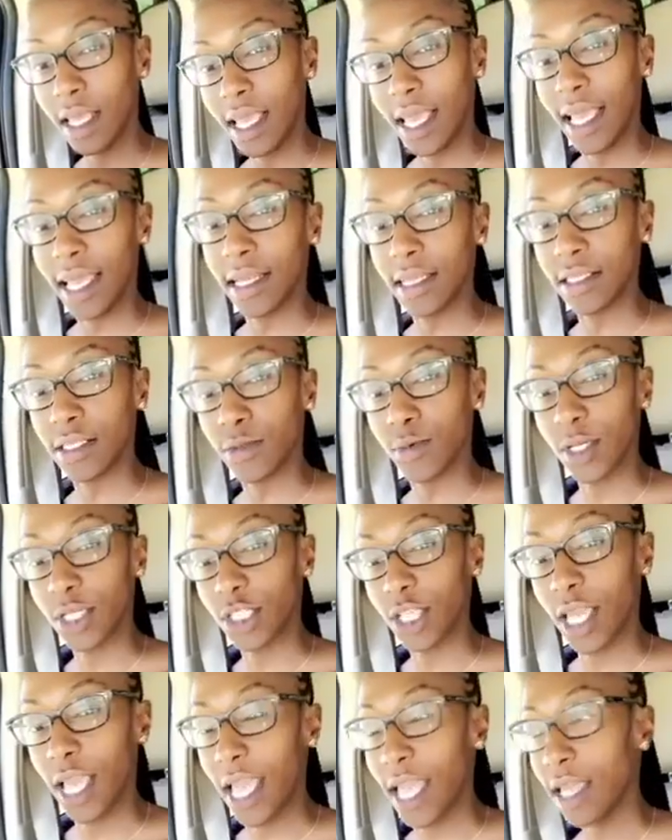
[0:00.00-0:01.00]
Had to switch
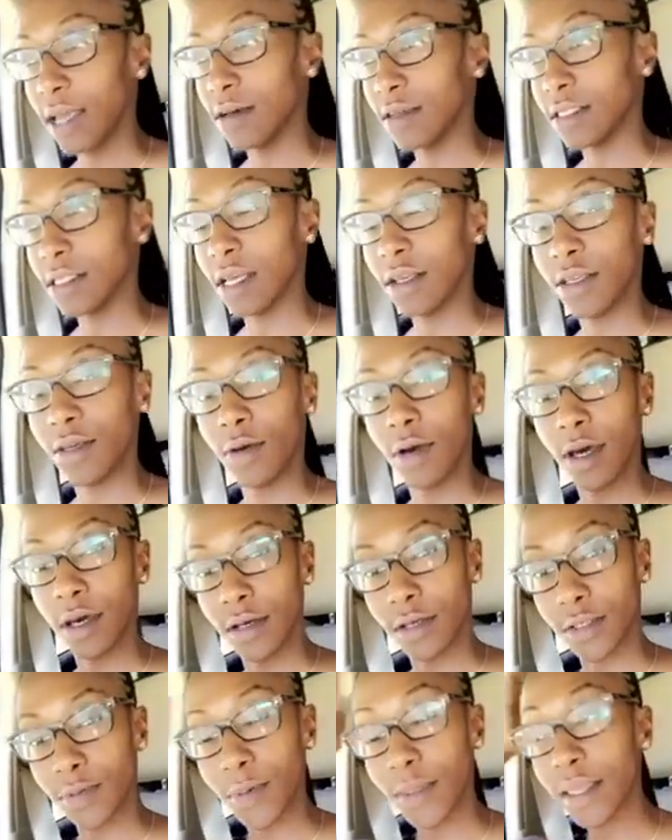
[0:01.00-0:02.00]
angles on you
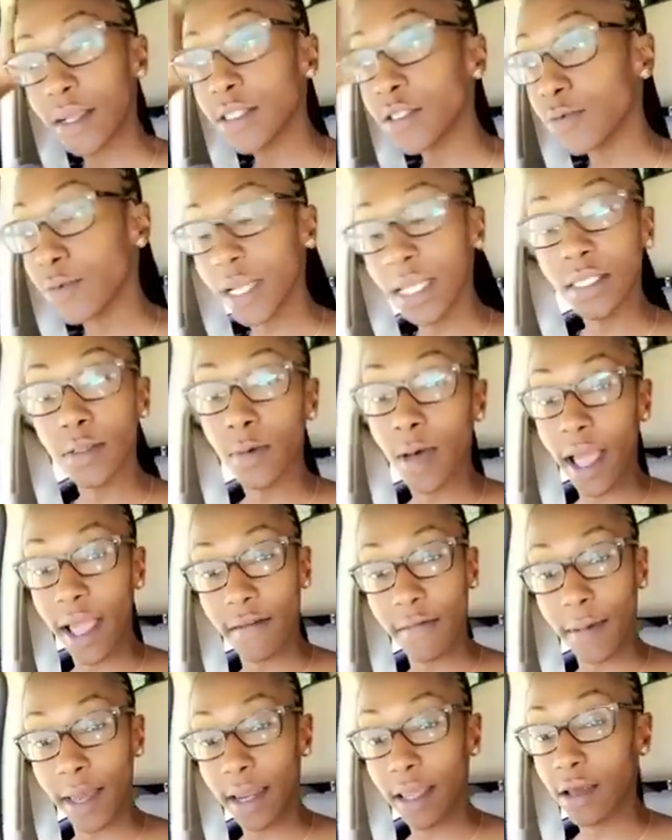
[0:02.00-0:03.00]
hoes, but there's a reason why
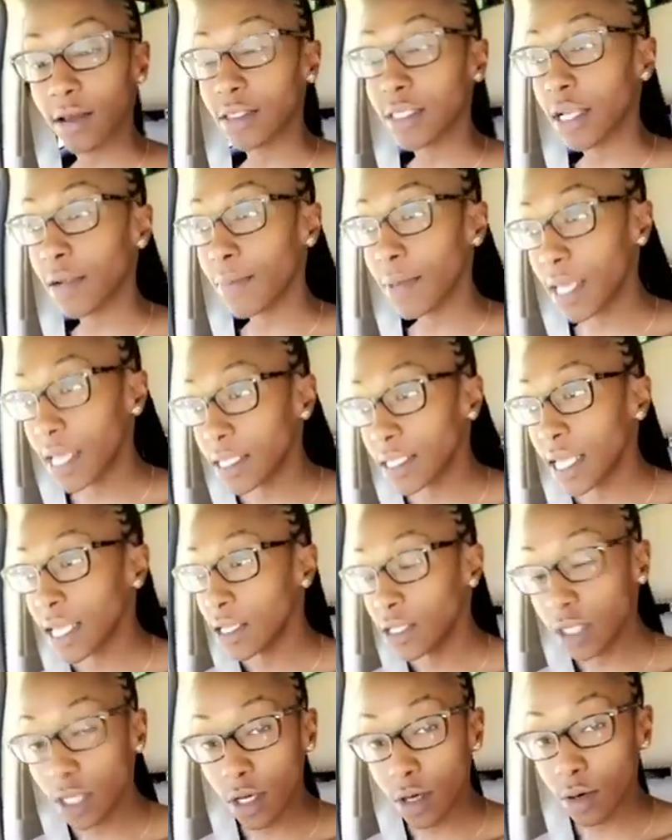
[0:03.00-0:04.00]
everybody goes there, because they
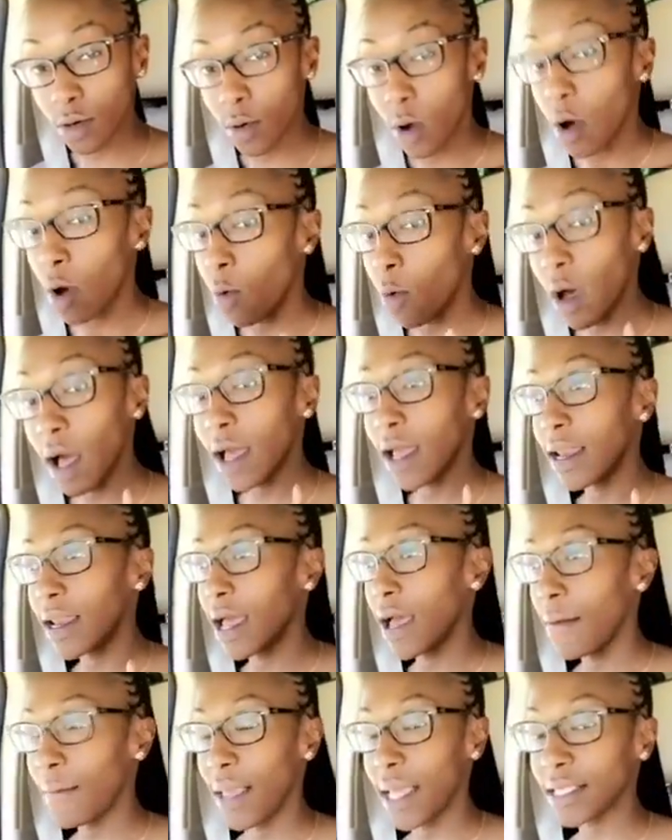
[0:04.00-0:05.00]
do, one,
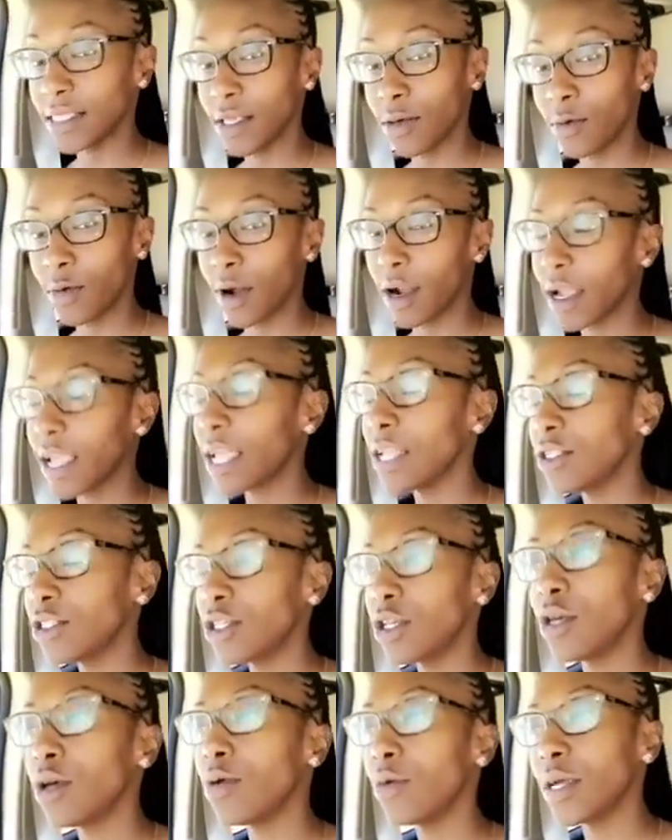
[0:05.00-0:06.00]
amazing work, and
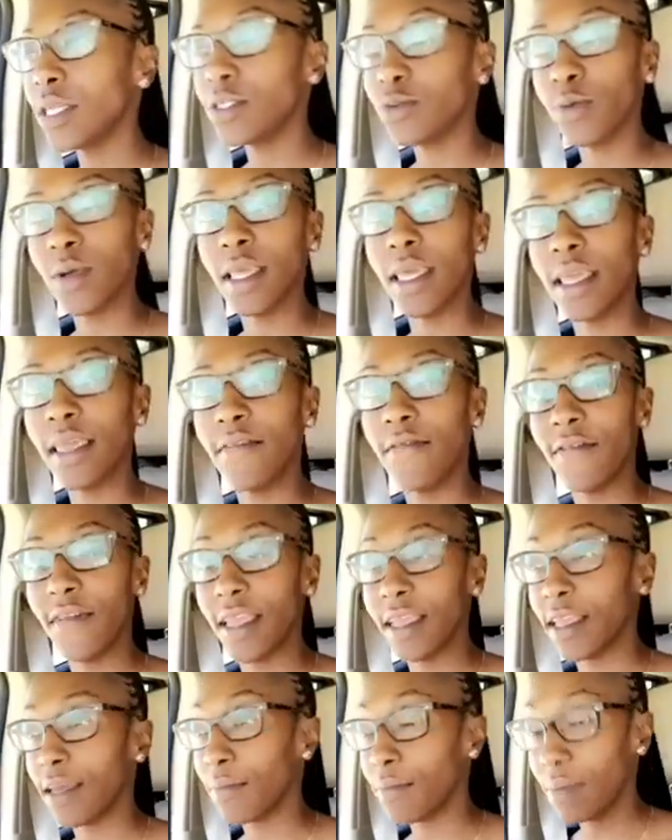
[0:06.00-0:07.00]
two, it's really
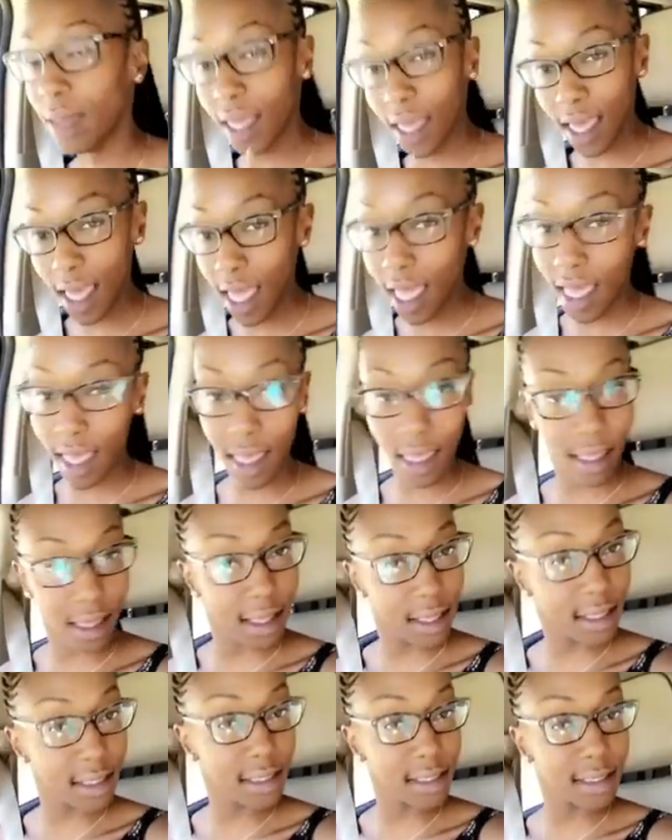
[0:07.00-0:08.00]
convenient,
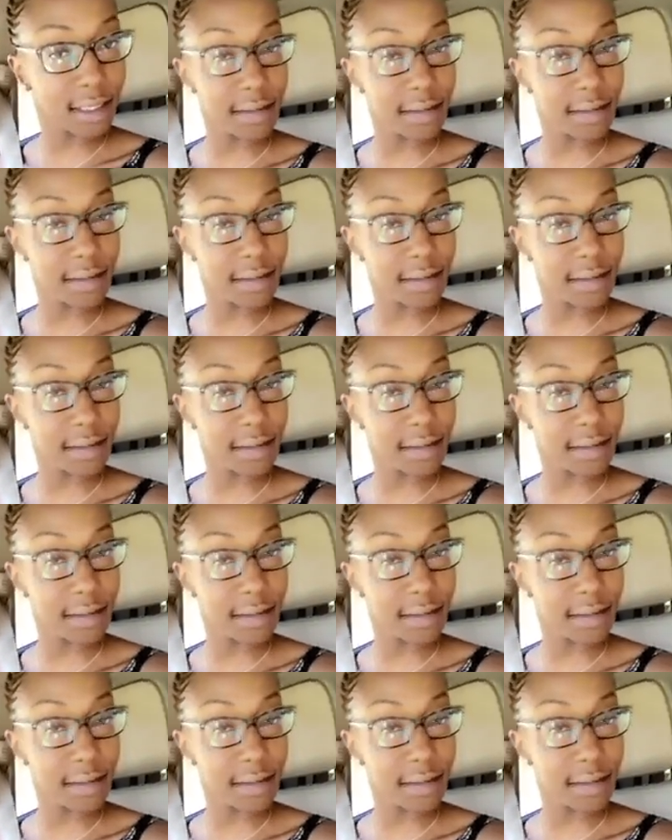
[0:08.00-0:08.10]
because